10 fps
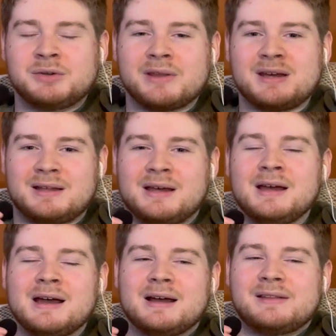So I
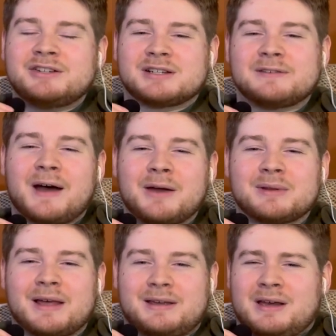think they
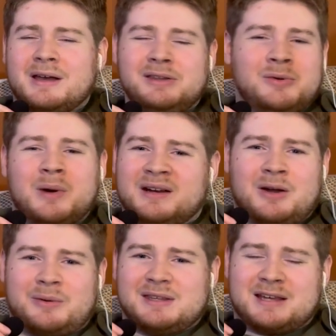justify it with like you
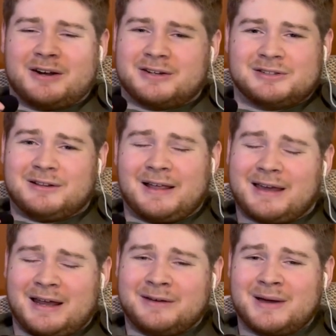wouldn't know what these characters
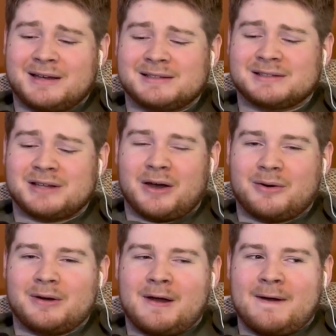look like anyways,
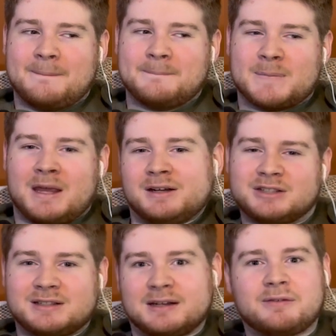so
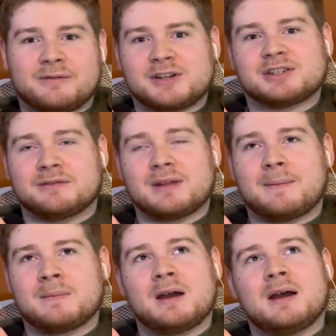here's just a different version
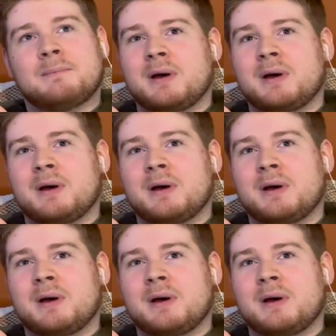of them.